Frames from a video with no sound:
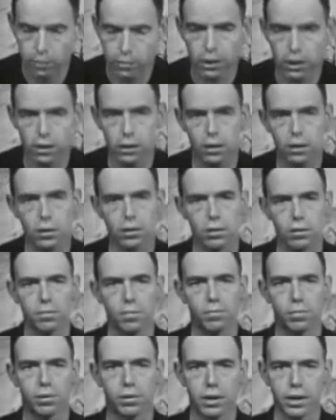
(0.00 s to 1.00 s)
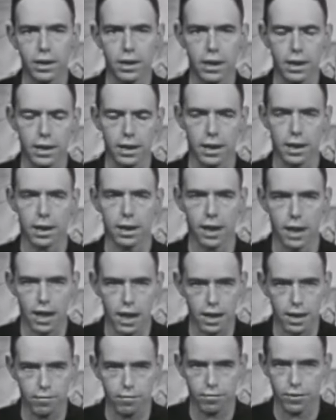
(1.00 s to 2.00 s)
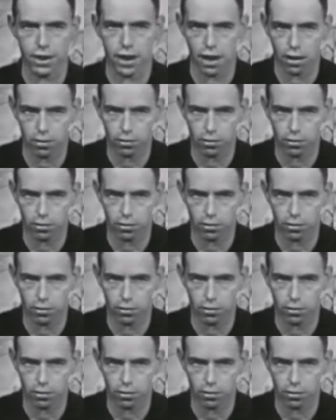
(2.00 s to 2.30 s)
are not completely alive now.